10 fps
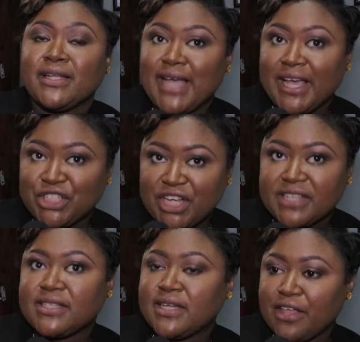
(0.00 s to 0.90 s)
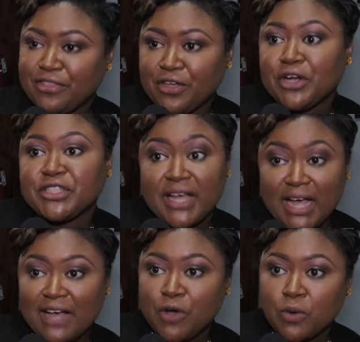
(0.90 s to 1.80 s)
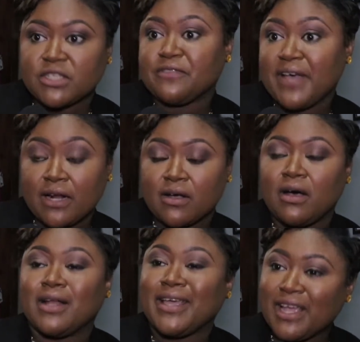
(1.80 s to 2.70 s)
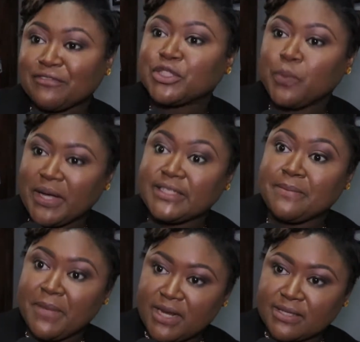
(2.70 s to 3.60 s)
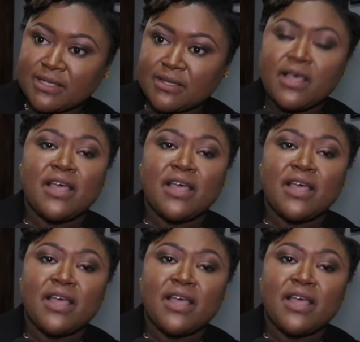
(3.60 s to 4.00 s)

digest a third to half ounce of alcohol every 20 minutes.